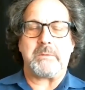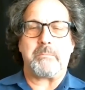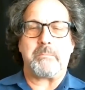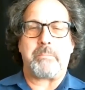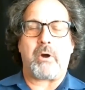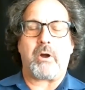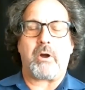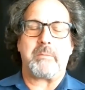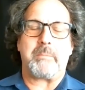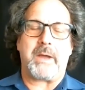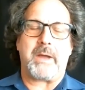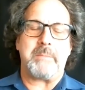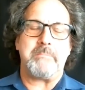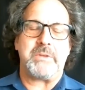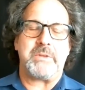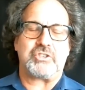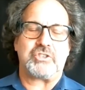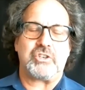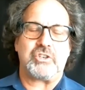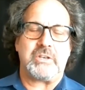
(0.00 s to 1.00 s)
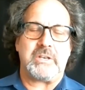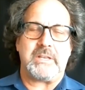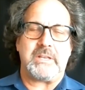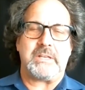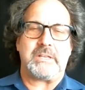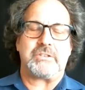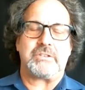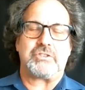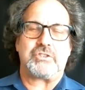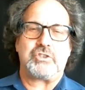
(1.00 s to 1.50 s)
part of my mission
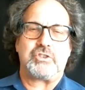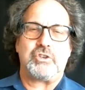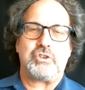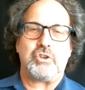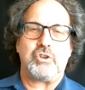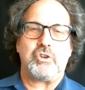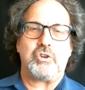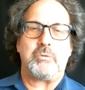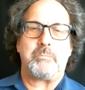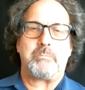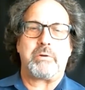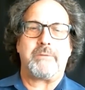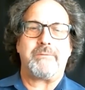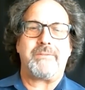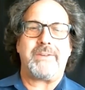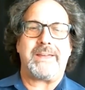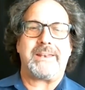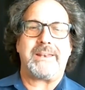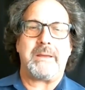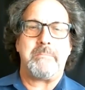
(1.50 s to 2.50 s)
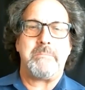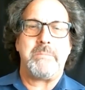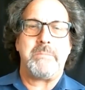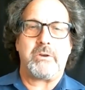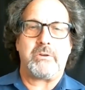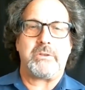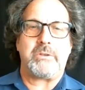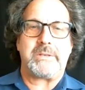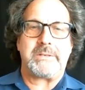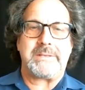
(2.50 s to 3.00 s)
is to prevent a
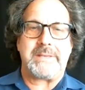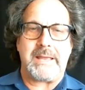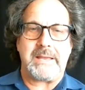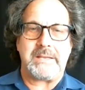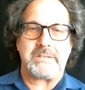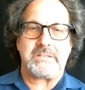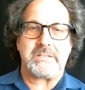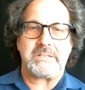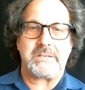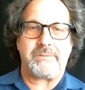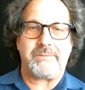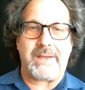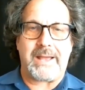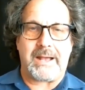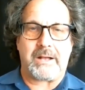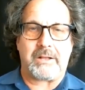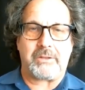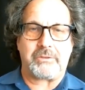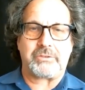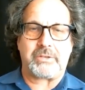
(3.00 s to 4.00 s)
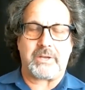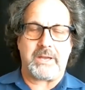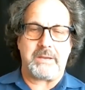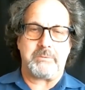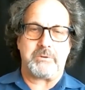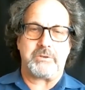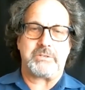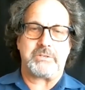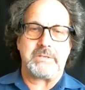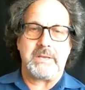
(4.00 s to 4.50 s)
million cases of
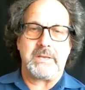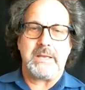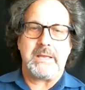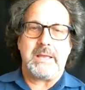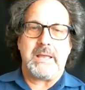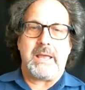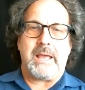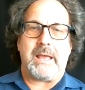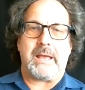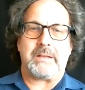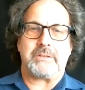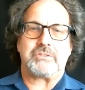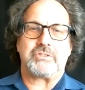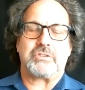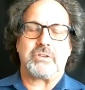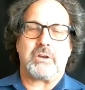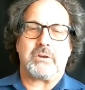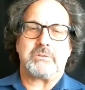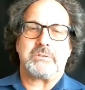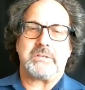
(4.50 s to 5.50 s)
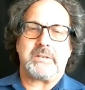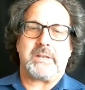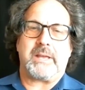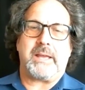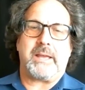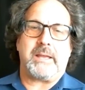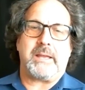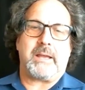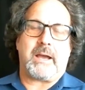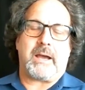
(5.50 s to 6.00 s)
Alzheimer's. And so
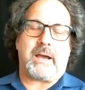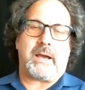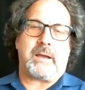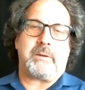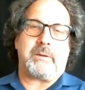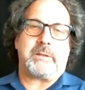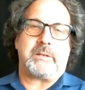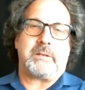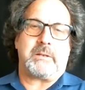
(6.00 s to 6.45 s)
today I,